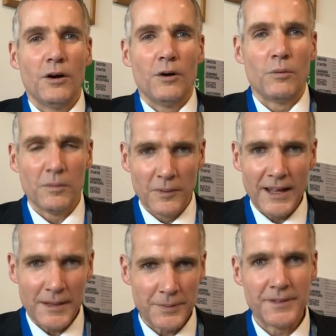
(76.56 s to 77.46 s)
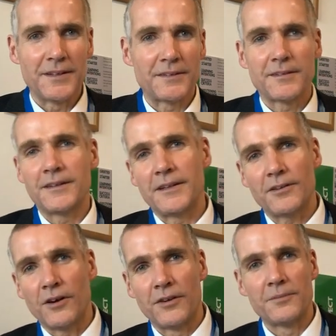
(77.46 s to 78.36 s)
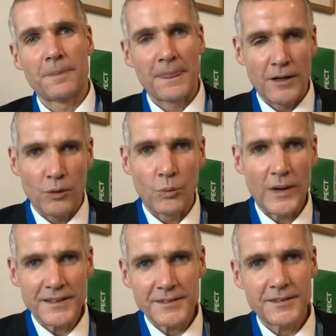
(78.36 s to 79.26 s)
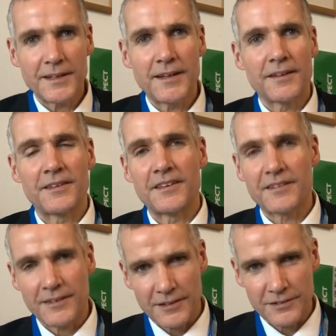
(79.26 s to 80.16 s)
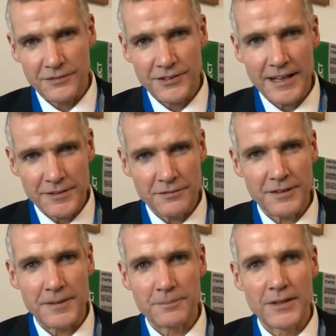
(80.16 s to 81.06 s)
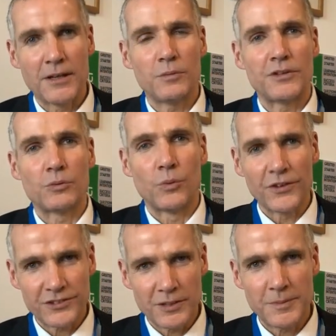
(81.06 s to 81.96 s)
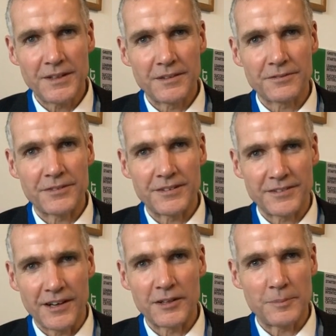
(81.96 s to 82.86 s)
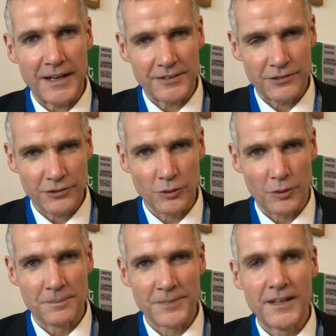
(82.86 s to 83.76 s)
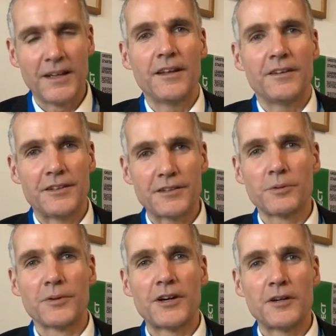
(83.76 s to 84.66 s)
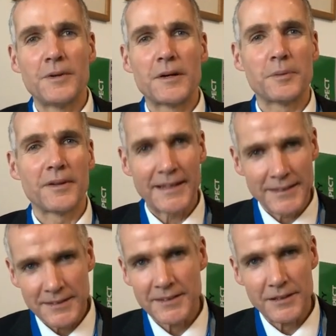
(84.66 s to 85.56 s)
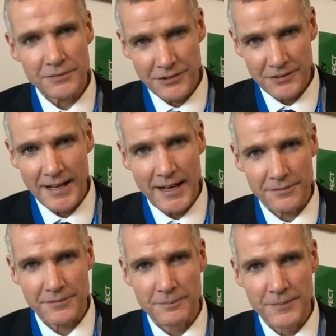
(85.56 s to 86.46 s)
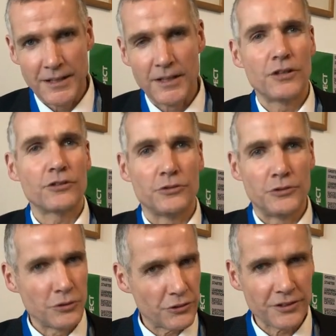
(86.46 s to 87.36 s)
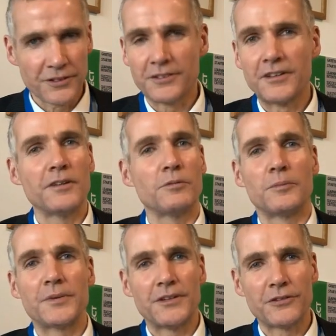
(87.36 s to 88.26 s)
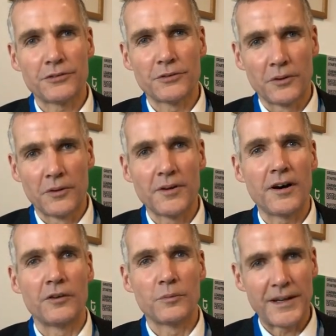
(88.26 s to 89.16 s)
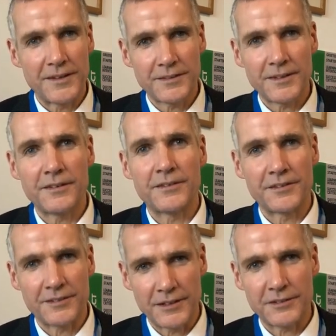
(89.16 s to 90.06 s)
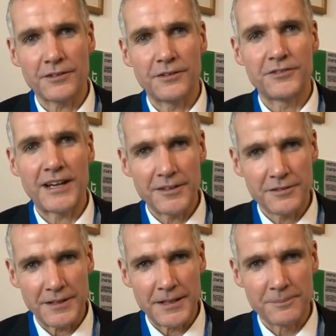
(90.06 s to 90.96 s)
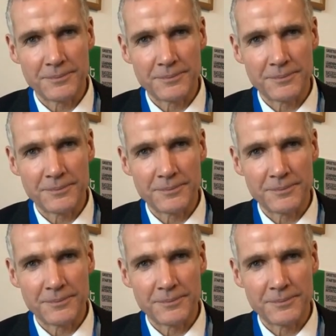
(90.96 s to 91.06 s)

What will happen is that on Wednesday, the 6th of January, which was to be the start back to school, this will now be a planning day for staff. So no children will be in school on Wednesday, the 6th of January.